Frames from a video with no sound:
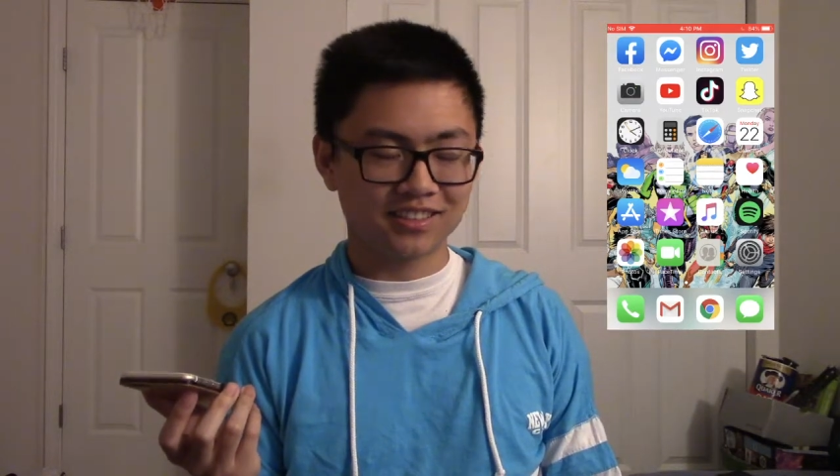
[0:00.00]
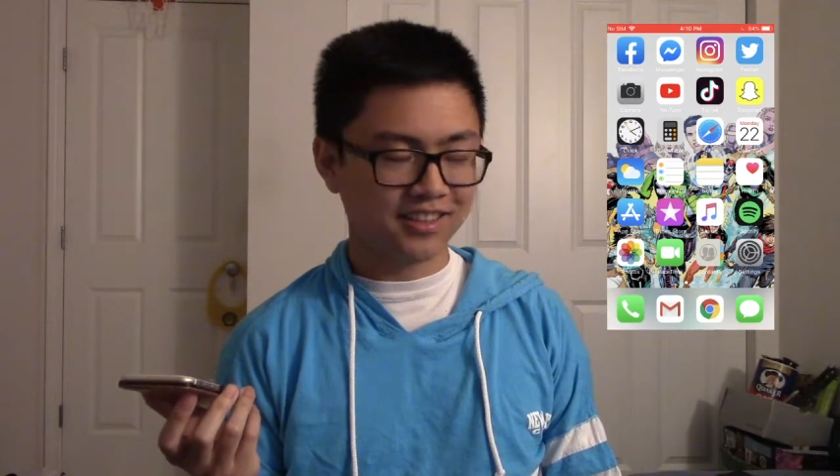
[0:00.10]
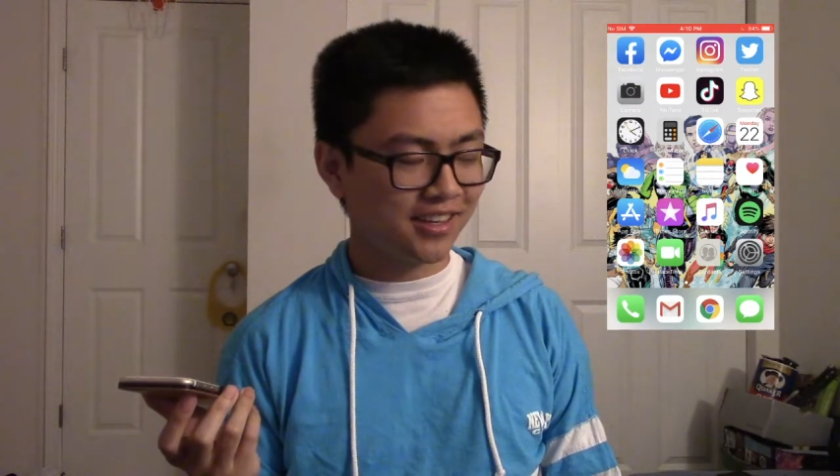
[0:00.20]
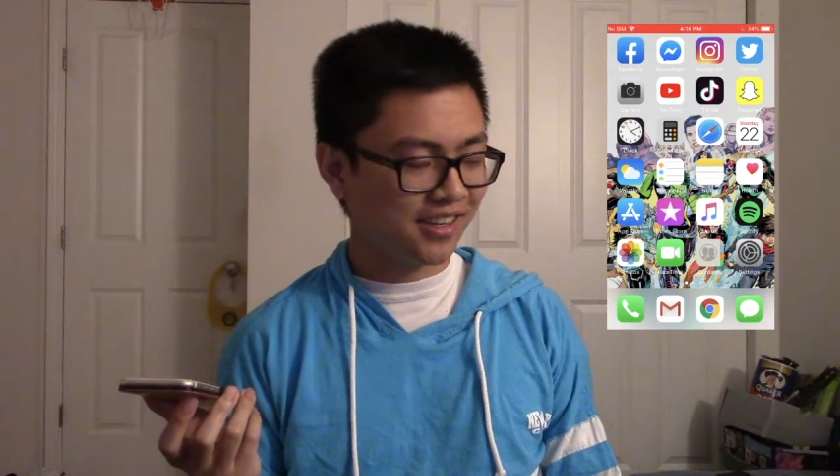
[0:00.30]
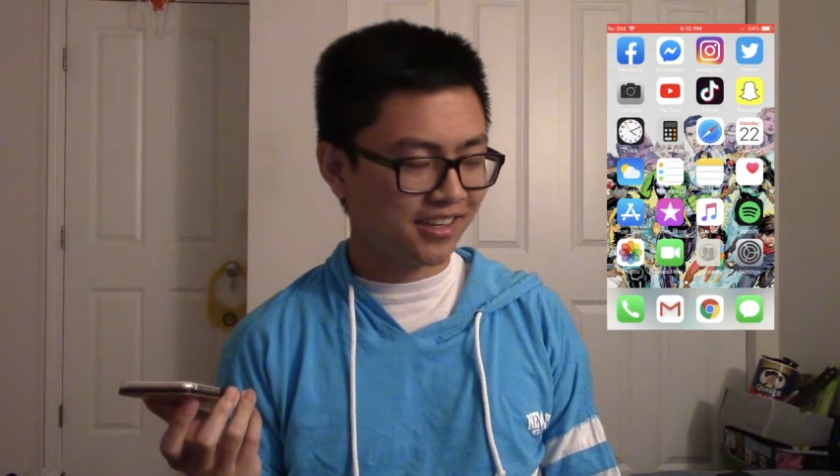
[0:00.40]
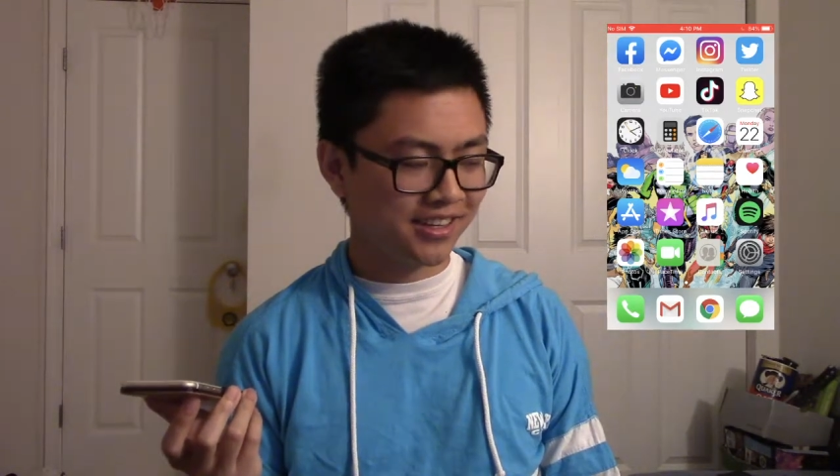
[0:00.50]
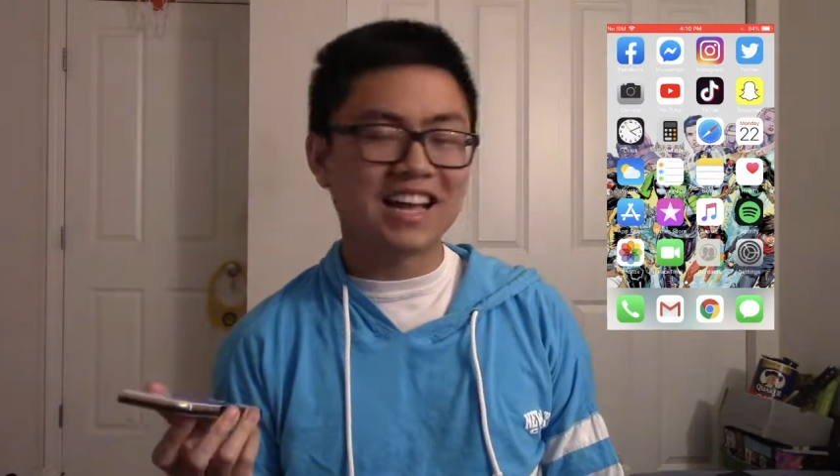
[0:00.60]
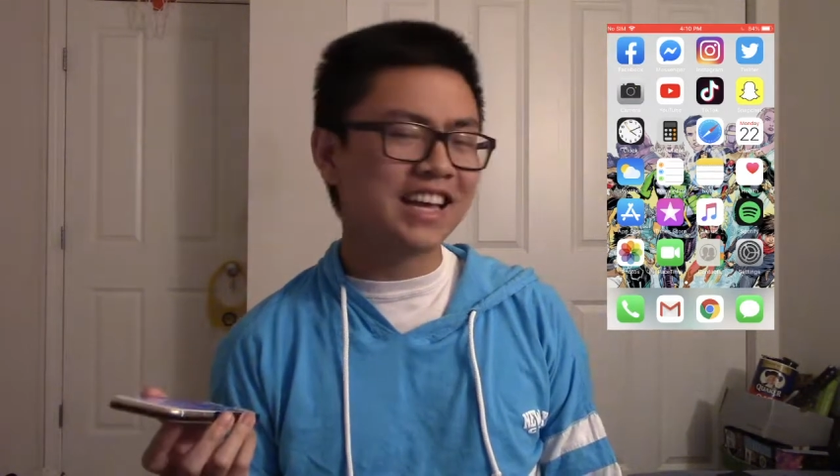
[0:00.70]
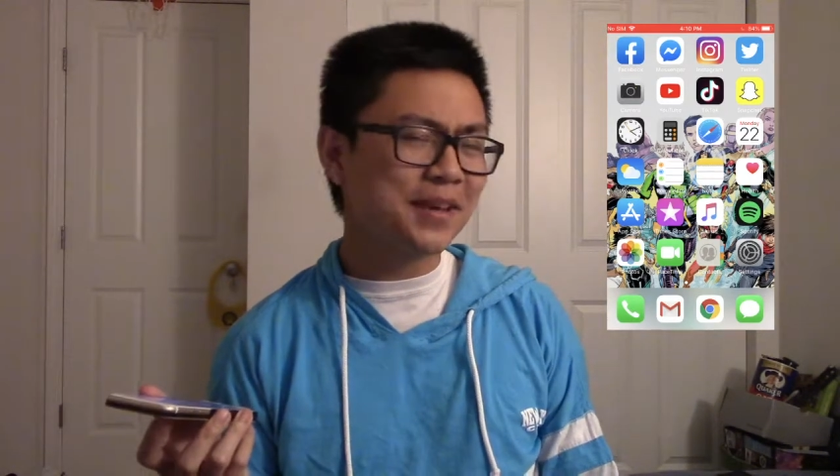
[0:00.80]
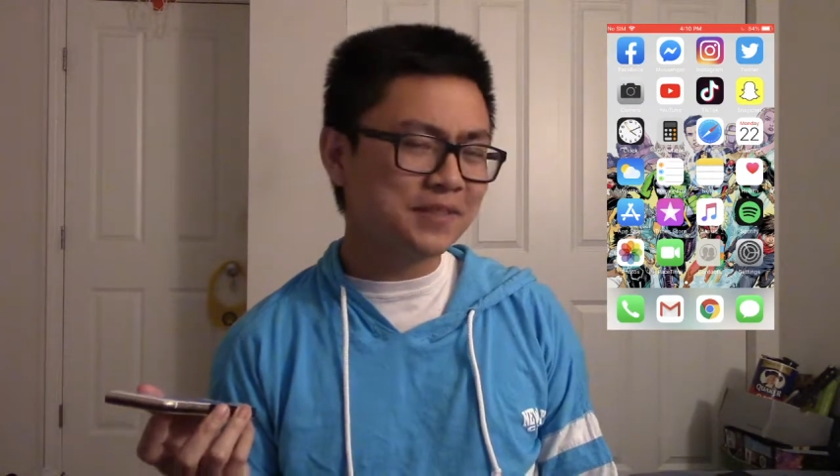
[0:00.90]

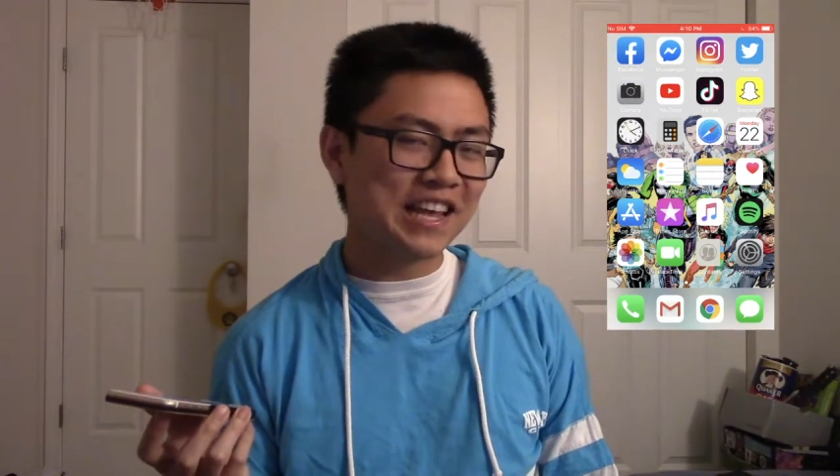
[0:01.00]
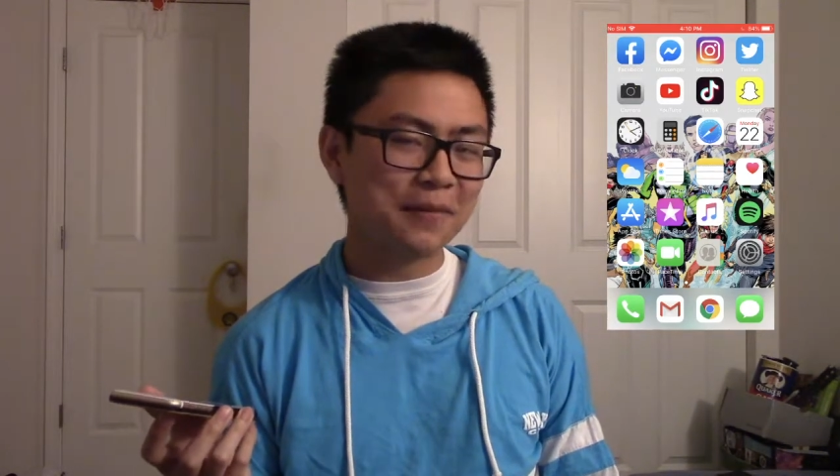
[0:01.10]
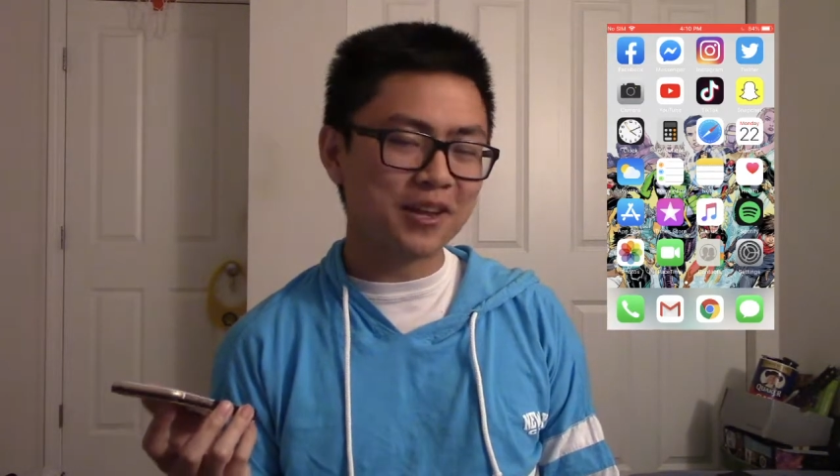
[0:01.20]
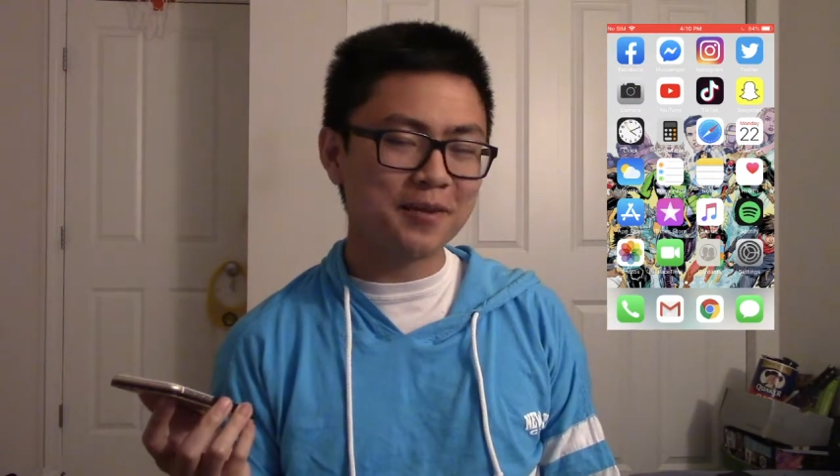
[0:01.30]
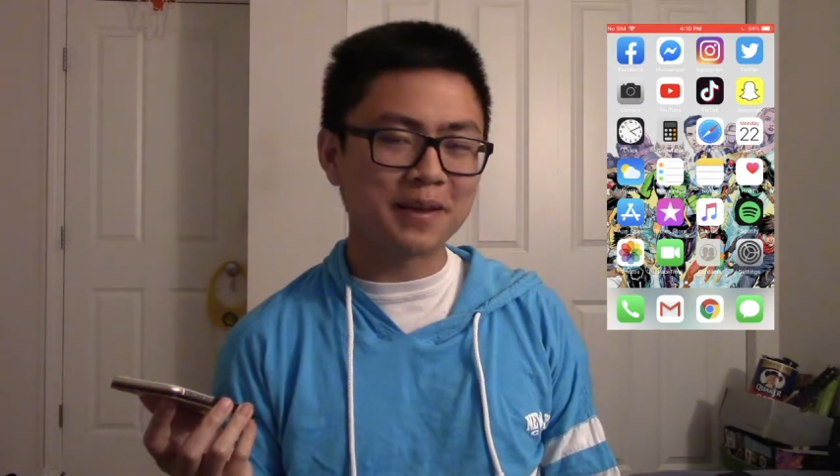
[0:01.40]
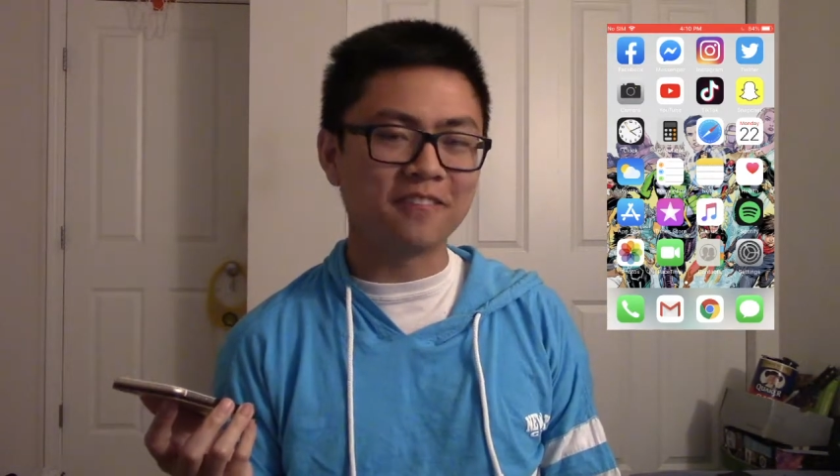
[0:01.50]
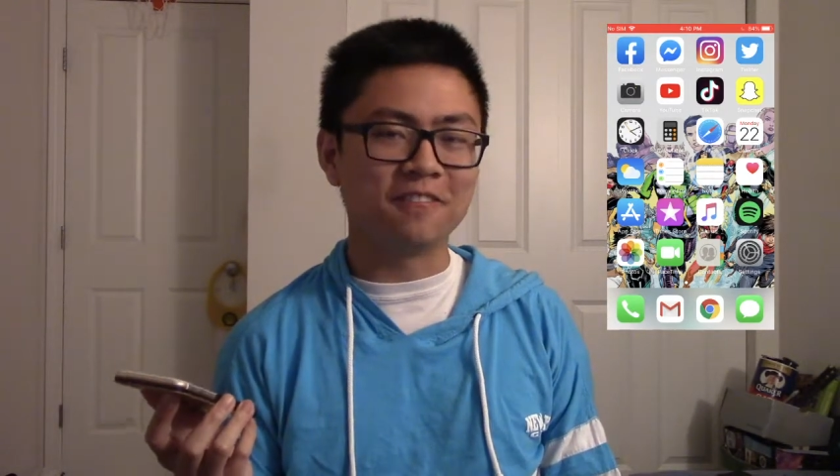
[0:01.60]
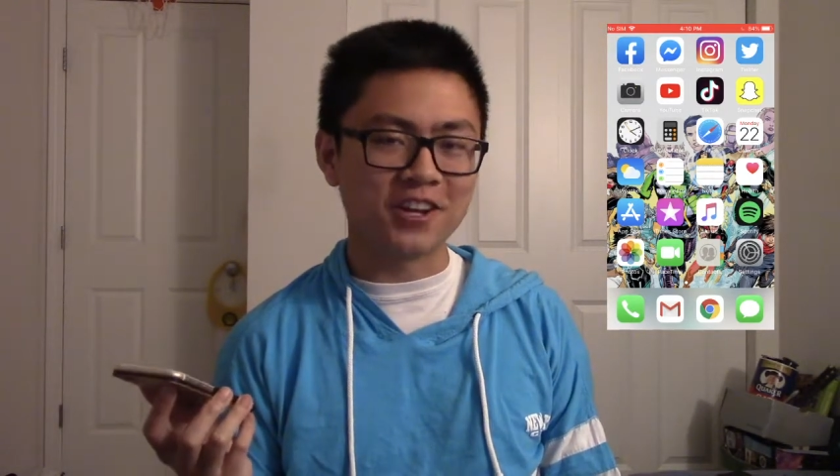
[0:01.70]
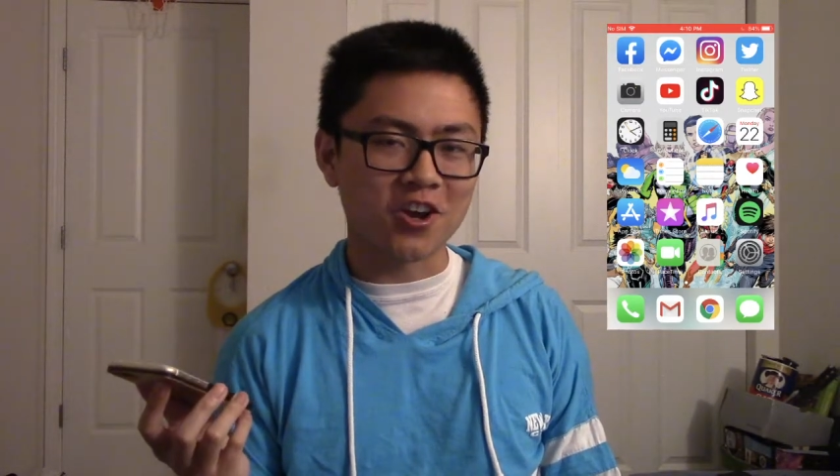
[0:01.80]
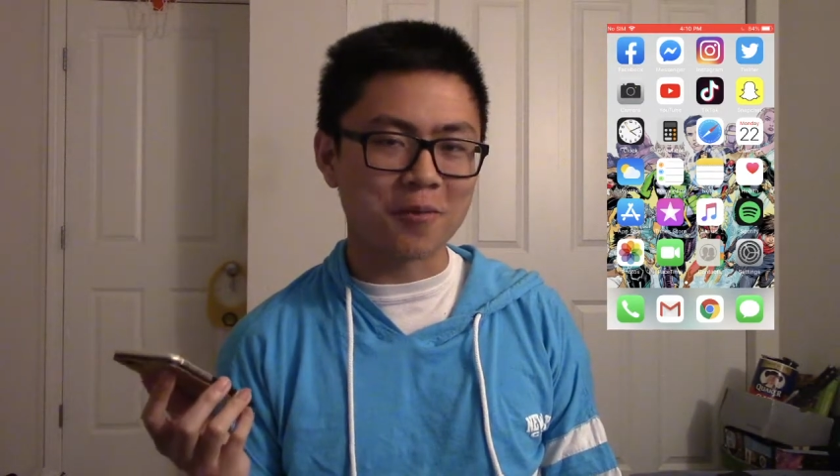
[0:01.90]
I keep saying I'm gonna make a
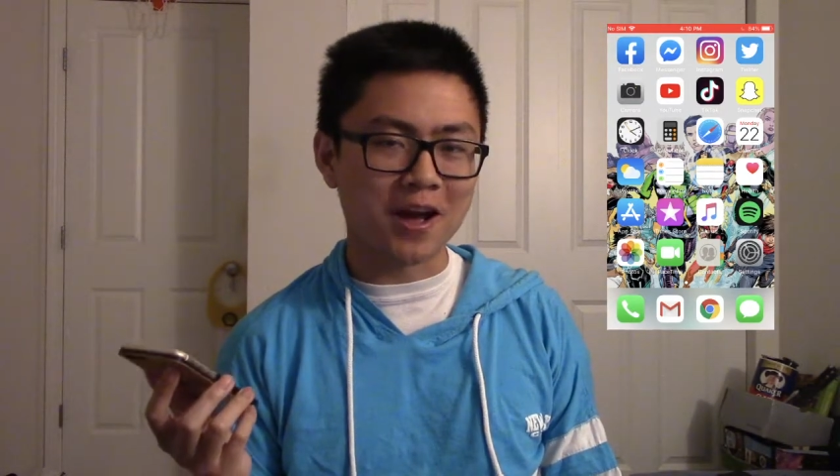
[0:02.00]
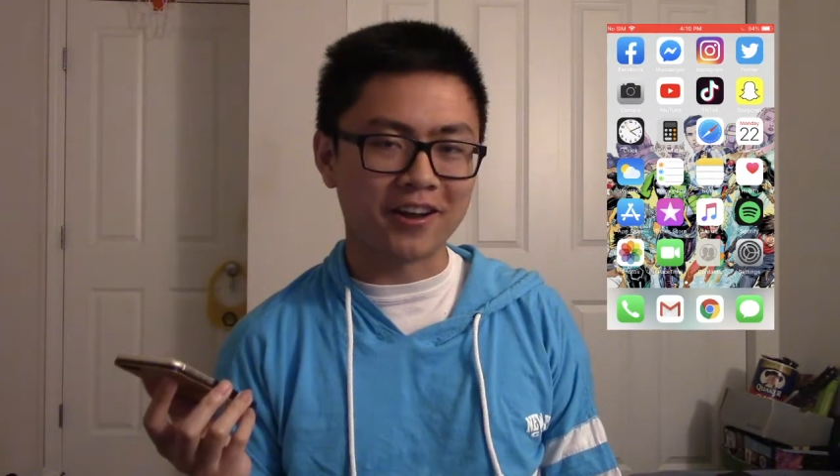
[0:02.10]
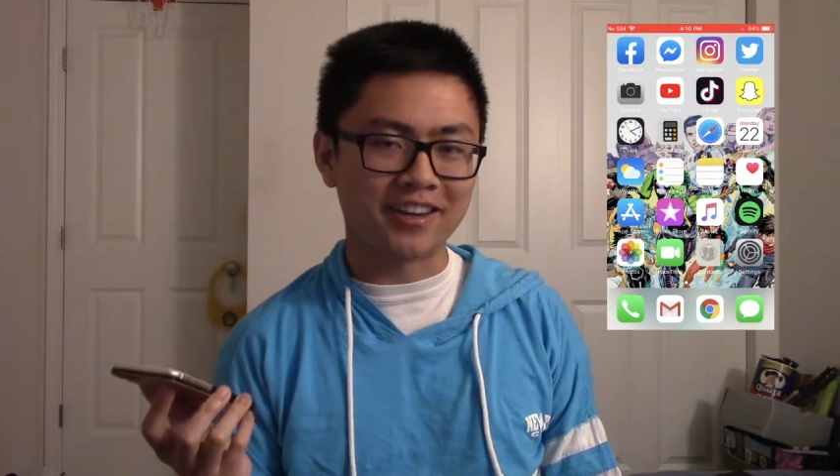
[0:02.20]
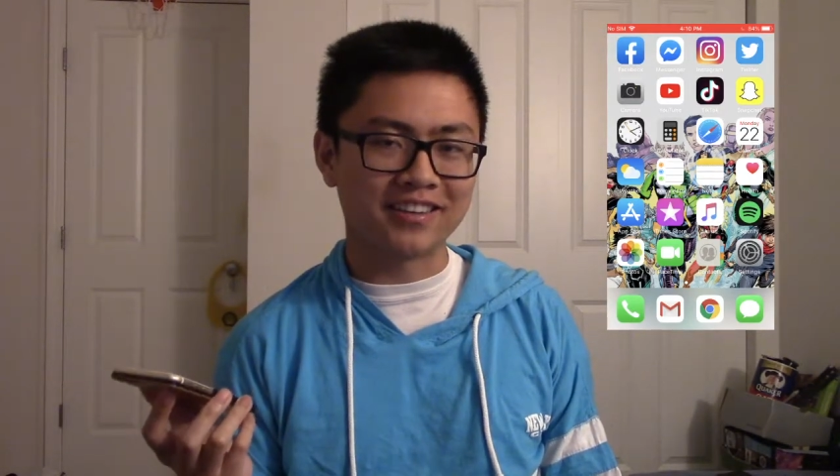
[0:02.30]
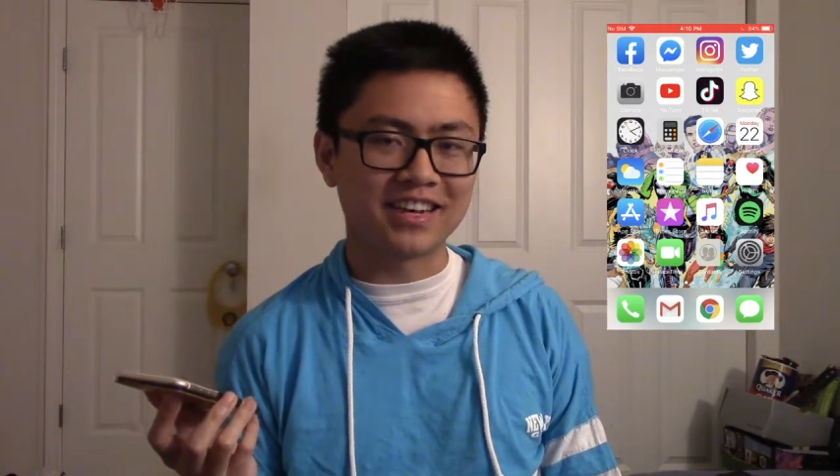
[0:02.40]
video about it.